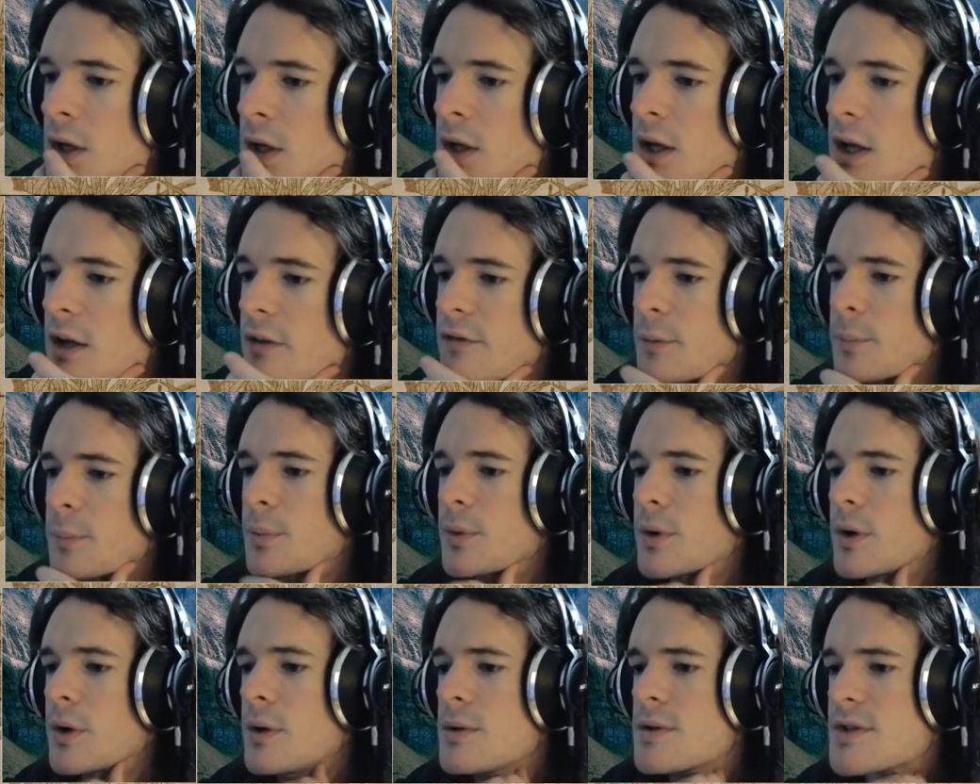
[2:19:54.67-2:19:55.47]
If a
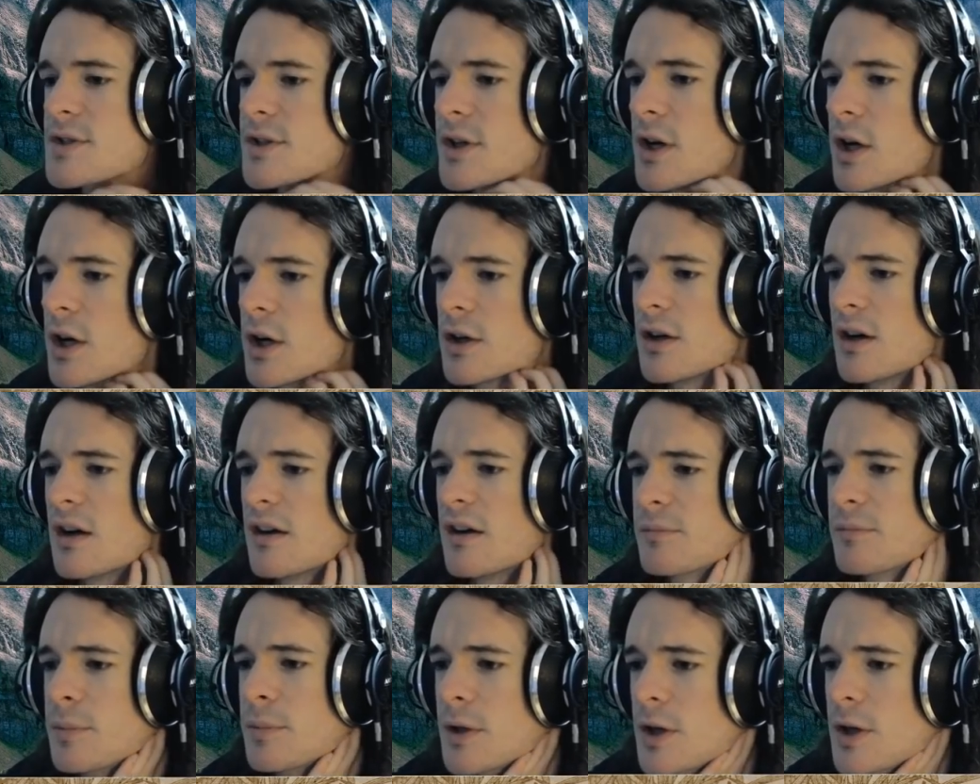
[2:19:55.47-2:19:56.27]
pro
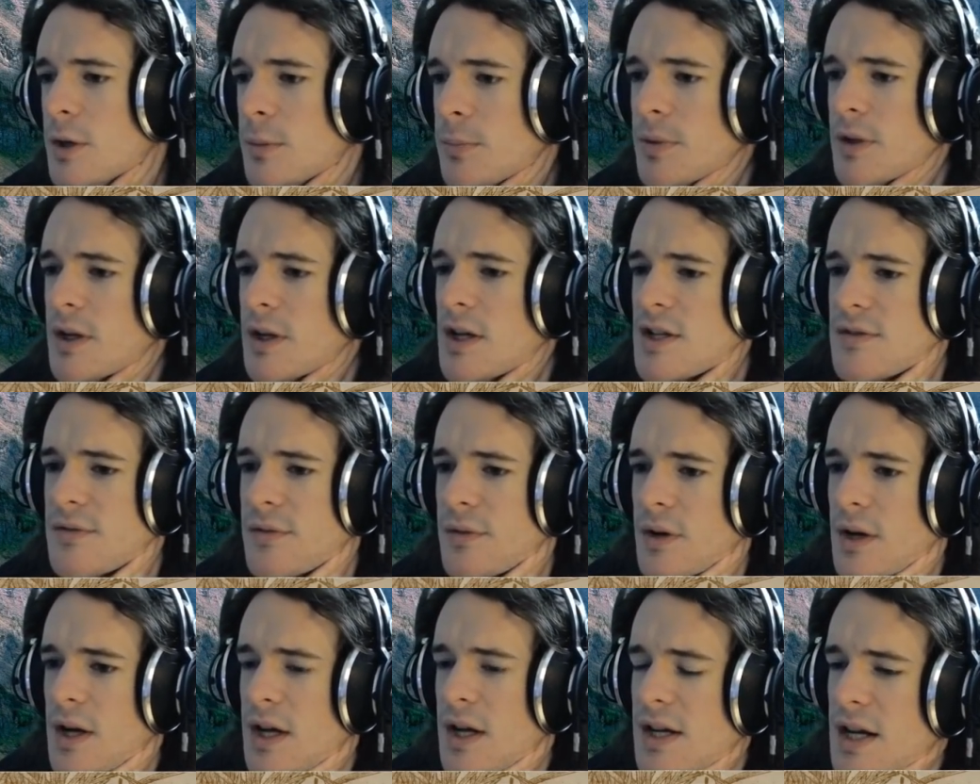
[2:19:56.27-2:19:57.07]
StarCraft player plays
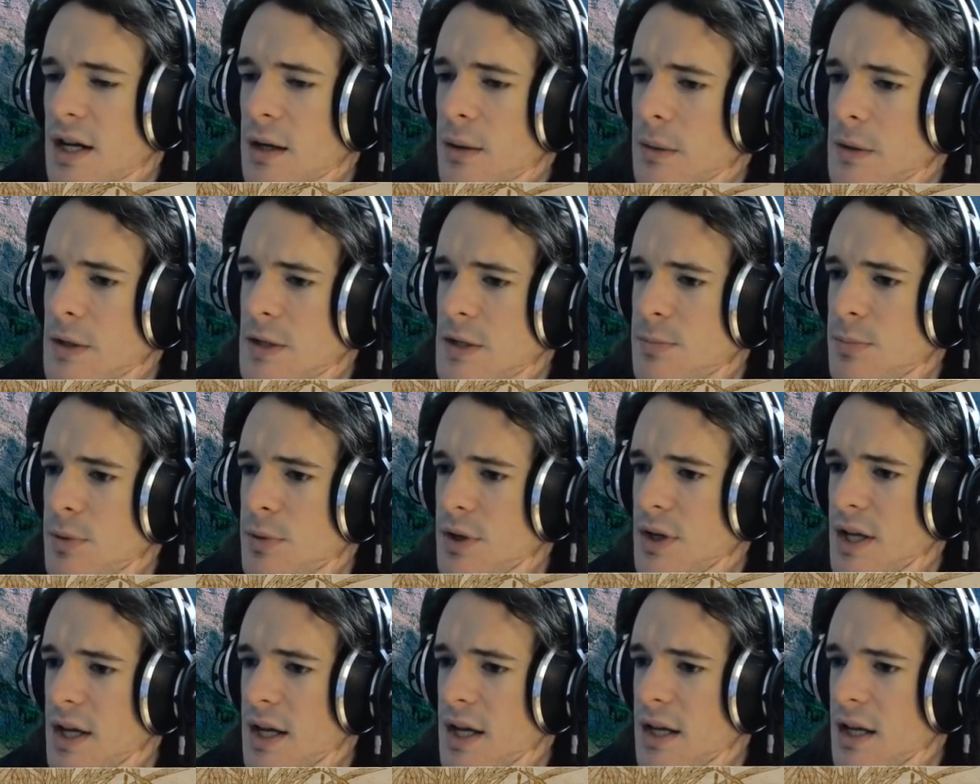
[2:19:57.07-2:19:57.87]
for 8 hours per
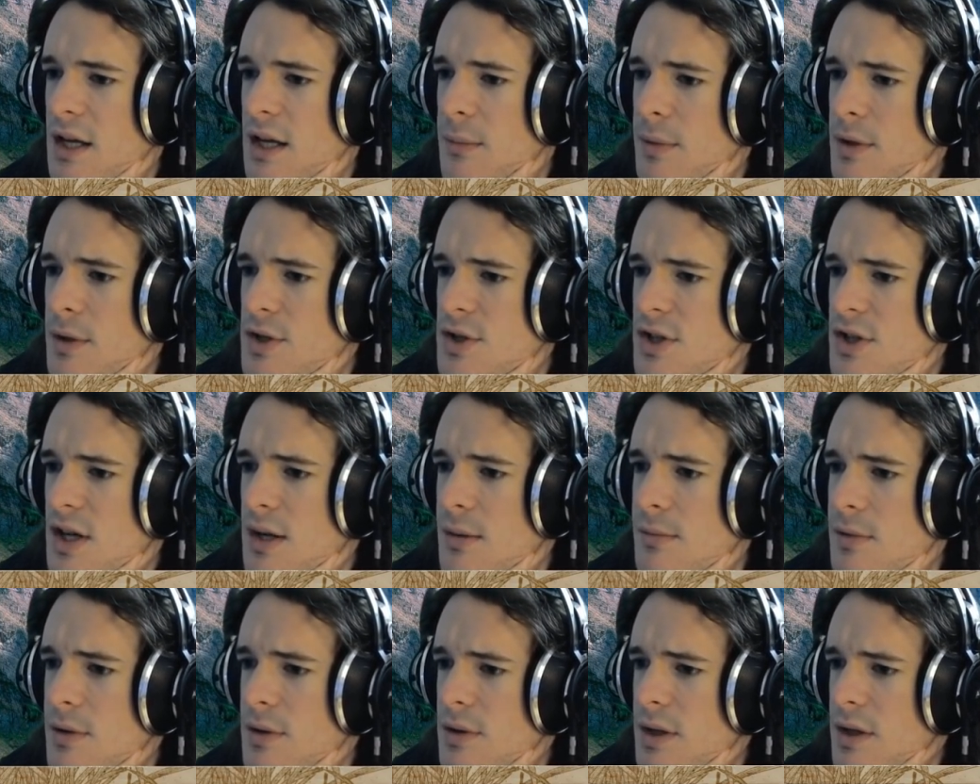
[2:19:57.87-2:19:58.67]
day, how much
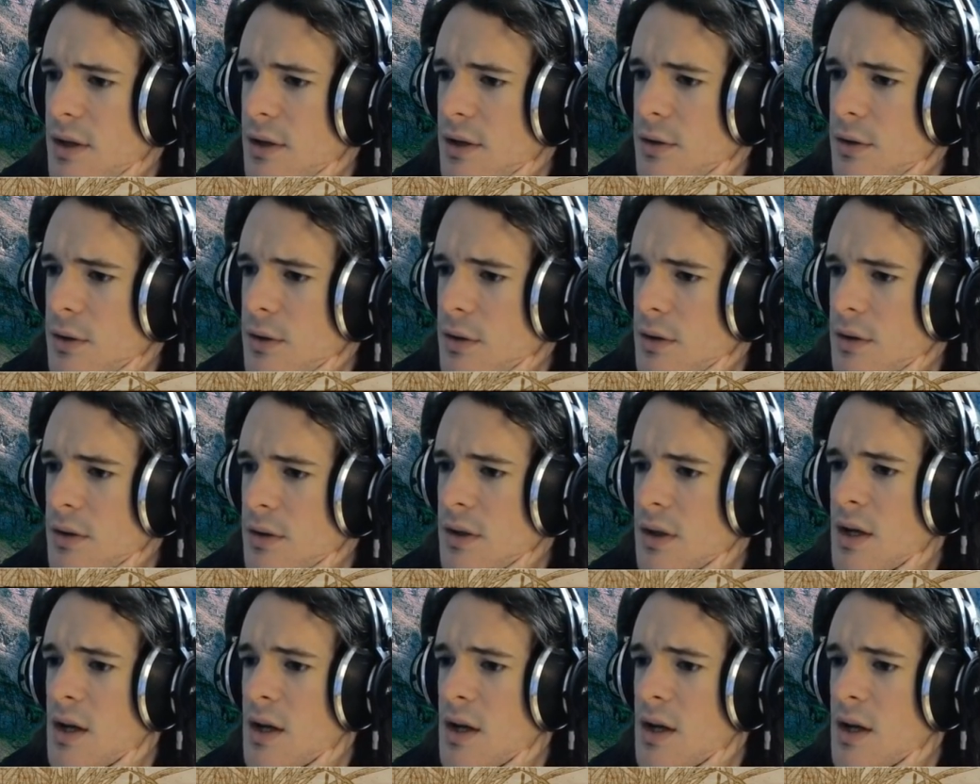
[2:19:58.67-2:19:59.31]
time do they cook?